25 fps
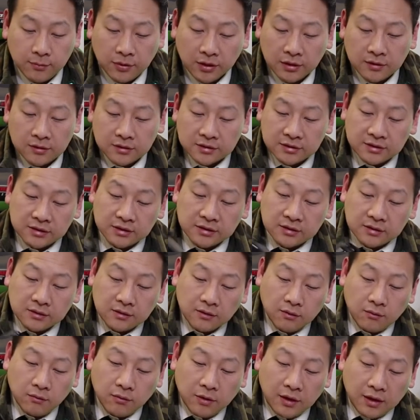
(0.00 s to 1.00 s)
because it's
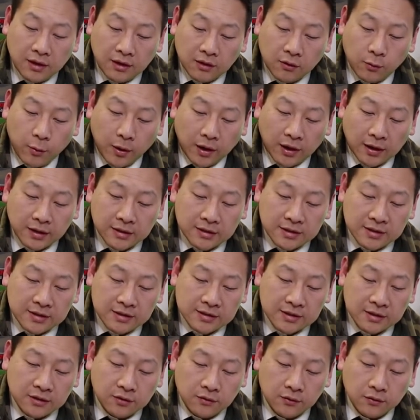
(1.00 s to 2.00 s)
really quick and
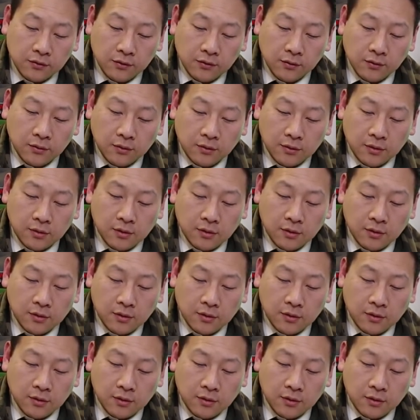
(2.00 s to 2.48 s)
easy to do.